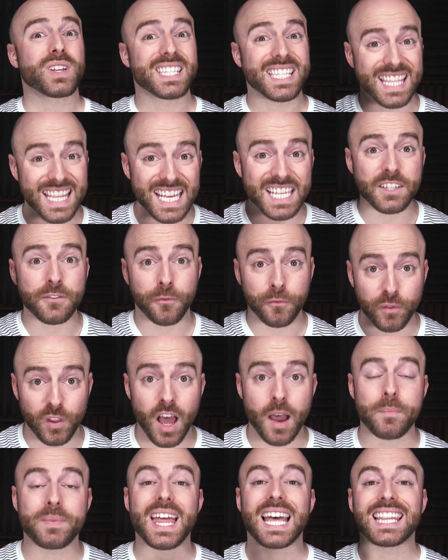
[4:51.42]
was this
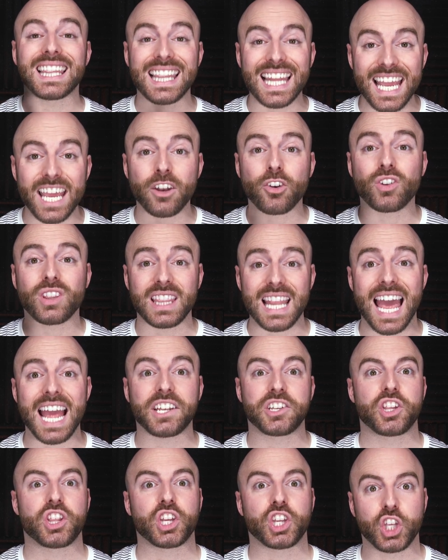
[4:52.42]
flub that later
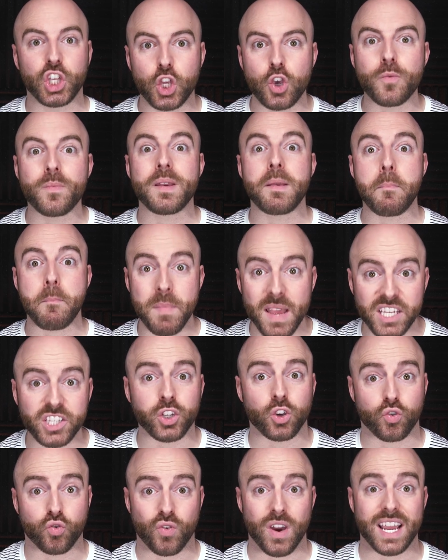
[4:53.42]
led to the Cuban
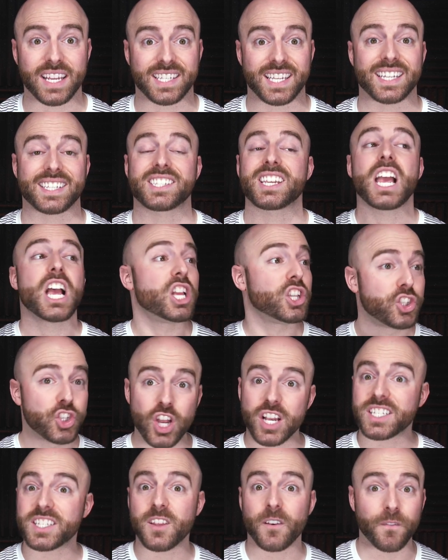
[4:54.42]
Missile Crisis
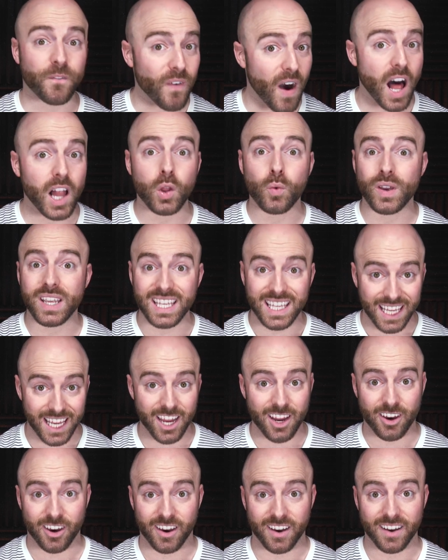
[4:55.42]
just the following
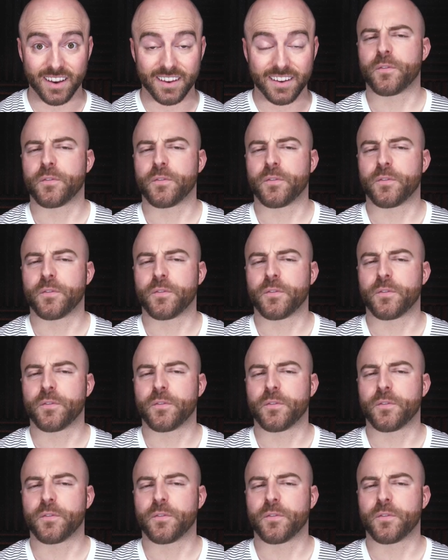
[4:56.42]
year.